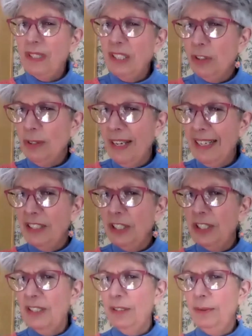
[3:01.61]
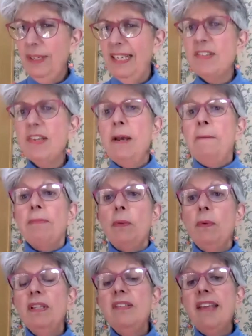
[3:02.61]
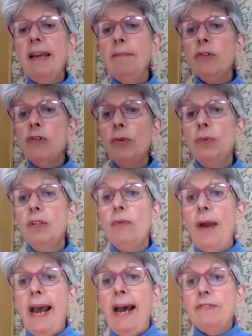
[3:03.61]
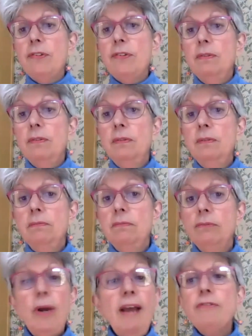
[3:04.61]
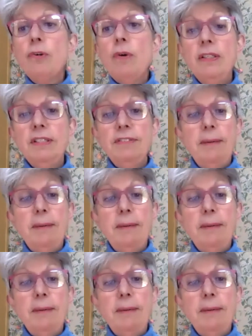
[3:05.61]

strategy there is. Well, the same is true with graphs. Graphs are all different. I